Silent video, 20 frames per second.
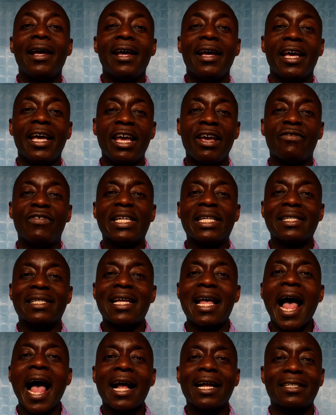if it is
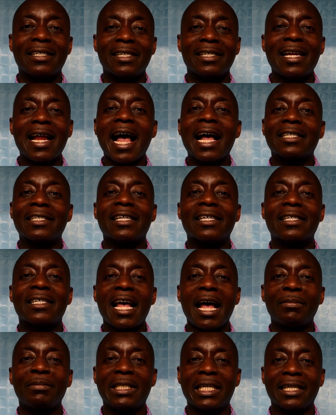acting as a
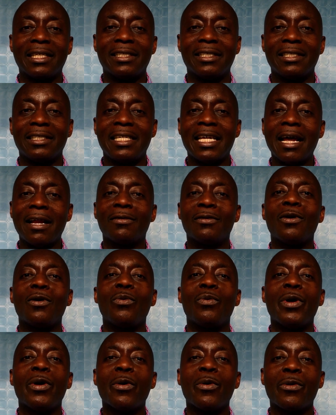subject, then
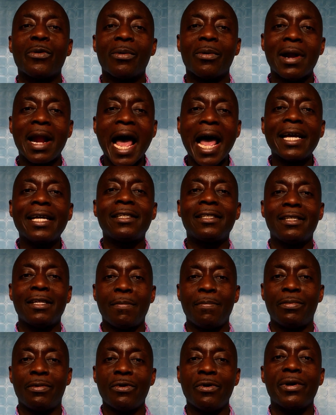we will write the
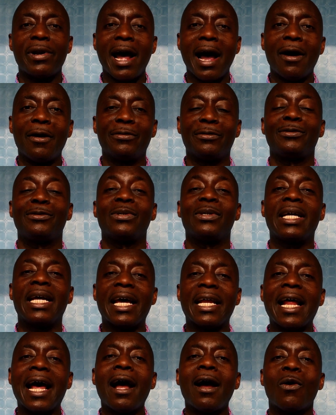pronoun
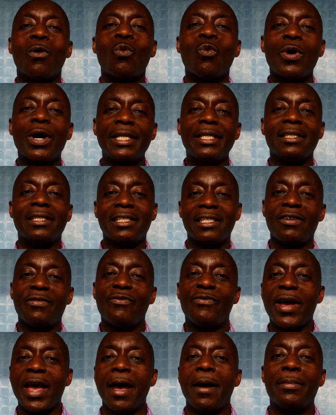together with the
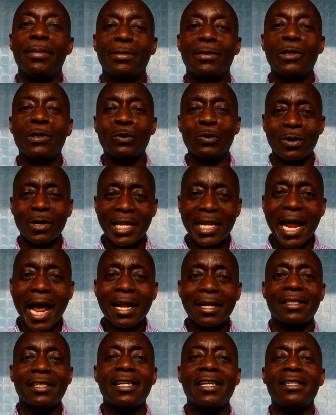verb. So
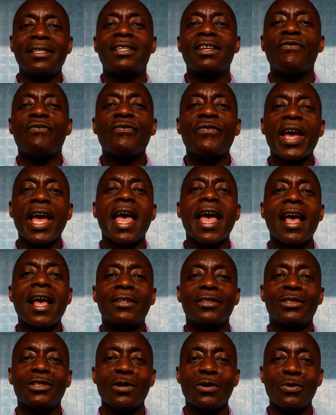that is the
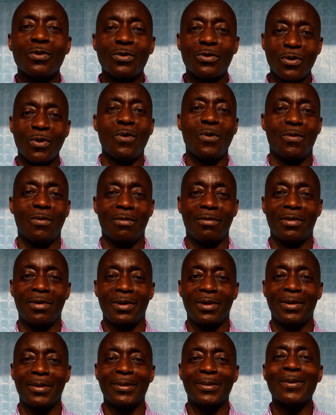first rule.
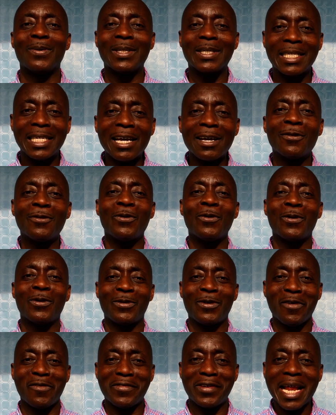So take note
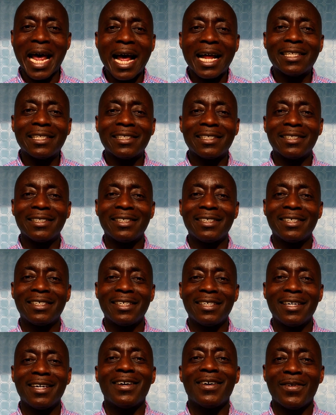of that.
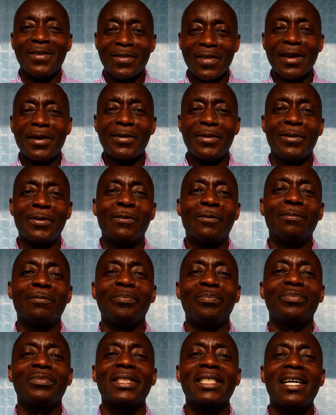Thank you.
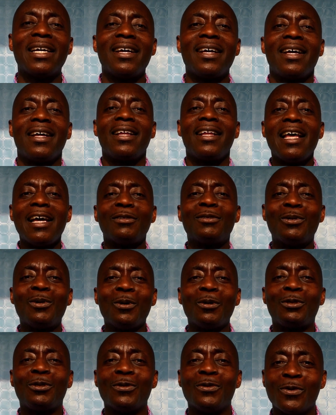Let's
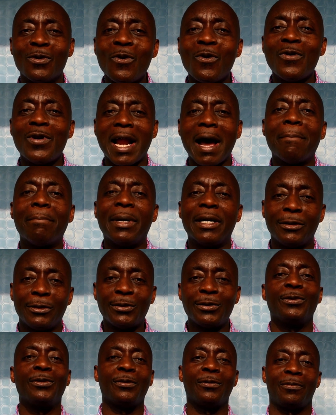go to rule number 2.